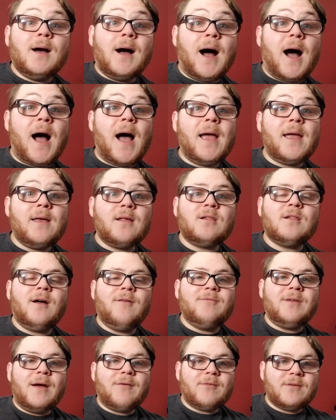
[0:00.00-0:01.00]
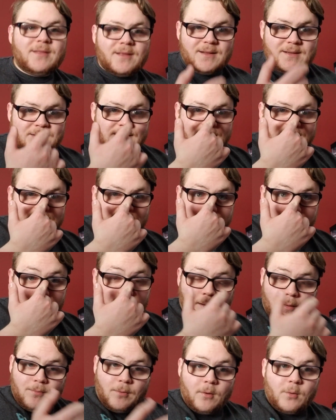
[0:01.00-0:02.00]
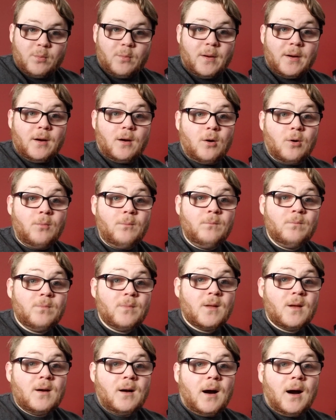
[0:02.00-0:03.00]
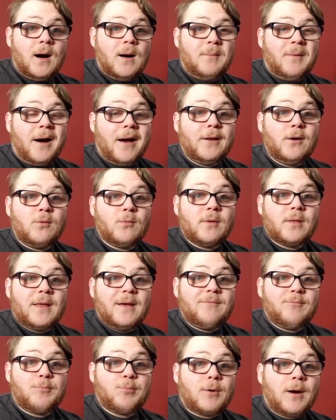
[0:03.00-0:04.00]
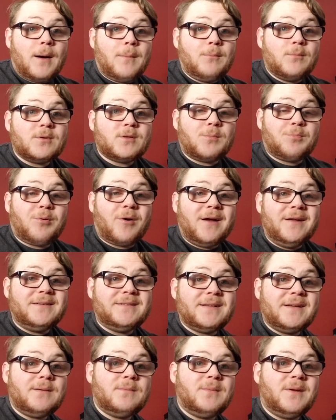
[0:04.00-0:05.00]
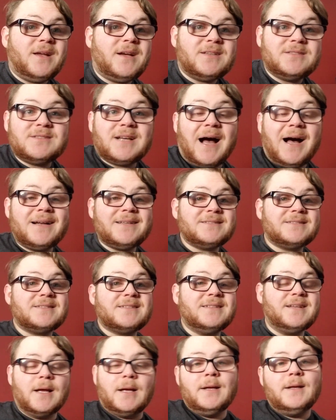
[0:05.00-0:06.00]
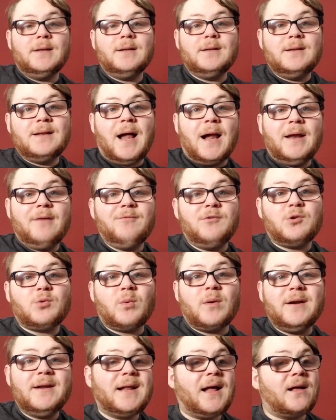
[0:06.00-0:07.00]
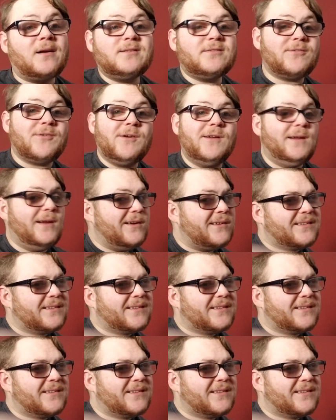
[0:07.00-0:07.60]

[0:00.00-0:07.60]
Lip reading: I loved everything that they said about Pokemon Home. I don't really have a problem with the pricing because honestly, not even $20 for a year,